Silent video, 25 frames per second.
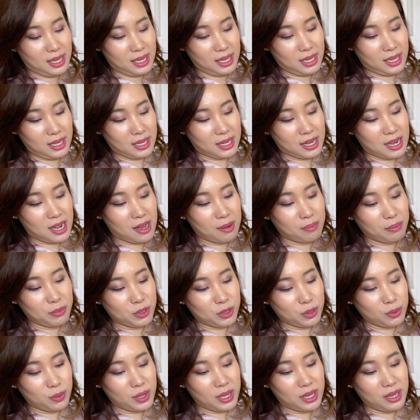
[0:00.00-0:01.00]
It
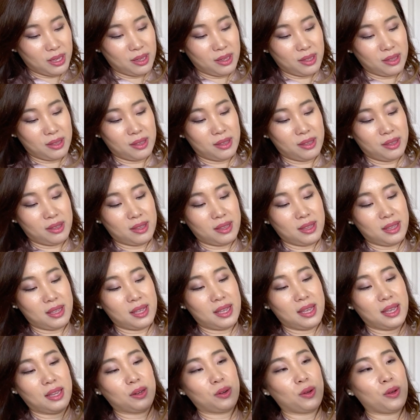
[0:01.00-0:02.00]
comes with
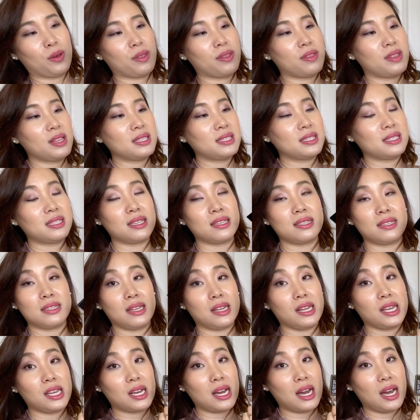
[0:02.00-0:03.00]
an
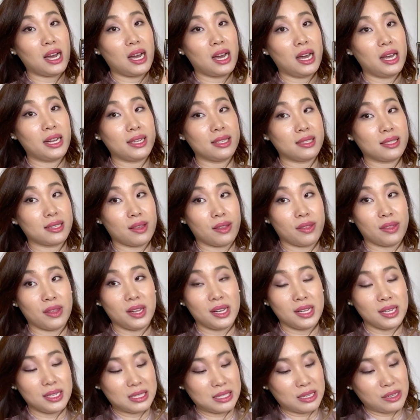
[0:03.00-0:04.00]
authenticity card. It's a
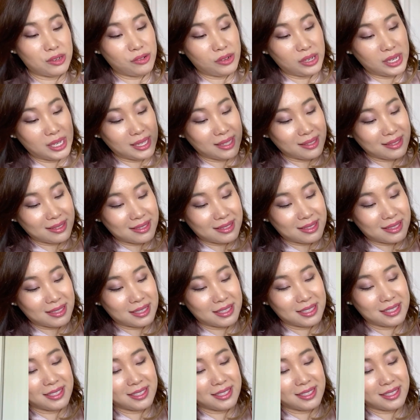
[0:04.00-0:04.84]
30 series.